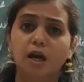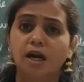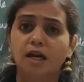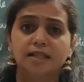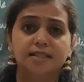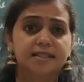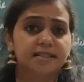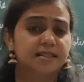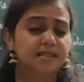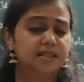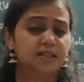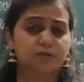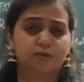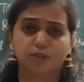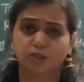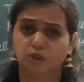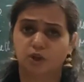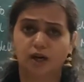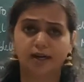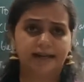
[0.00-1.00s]
Since it
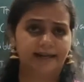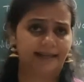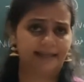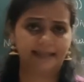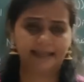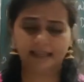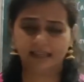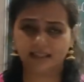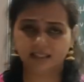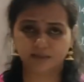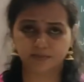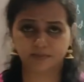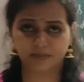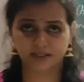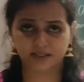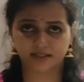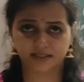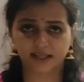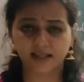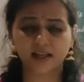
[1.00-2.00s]
was not retailer's
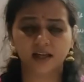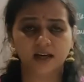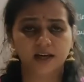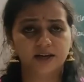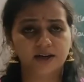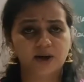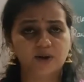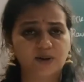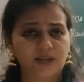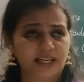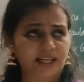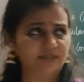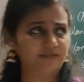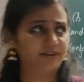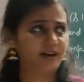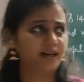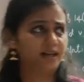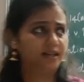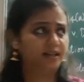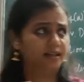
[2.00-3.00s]
mistake, now he filed a